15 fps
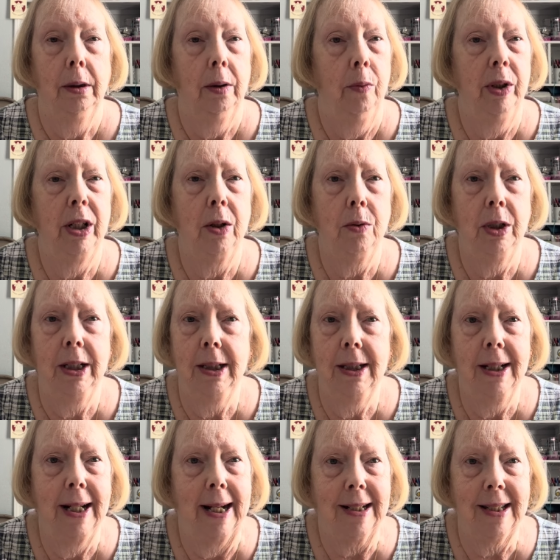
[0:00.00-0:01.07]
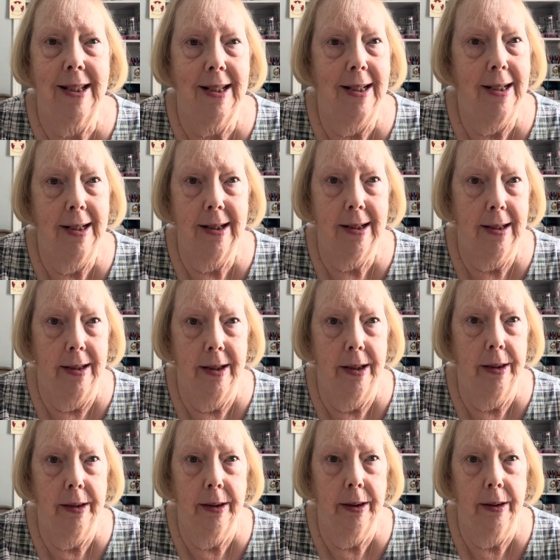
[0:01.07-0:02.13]
We don't need nastiness in
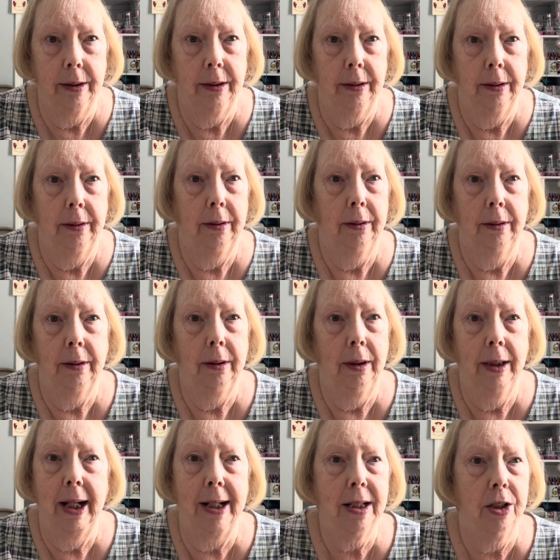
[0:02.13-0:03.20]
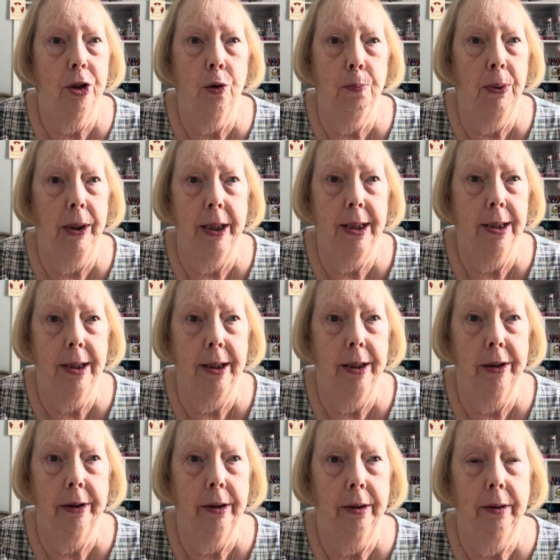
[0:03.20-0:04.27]
it. It has no place
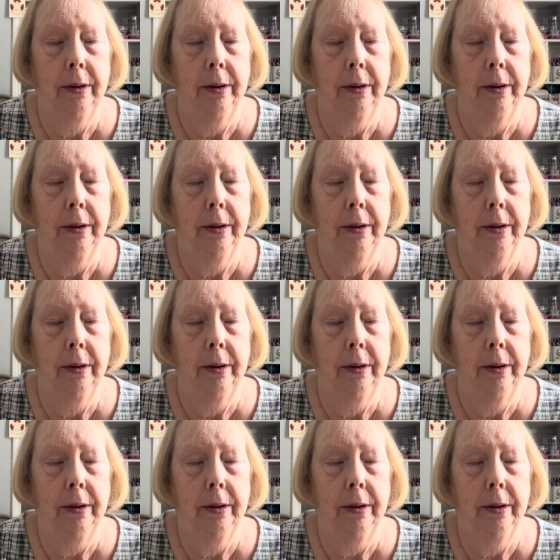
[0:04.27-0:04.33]
here.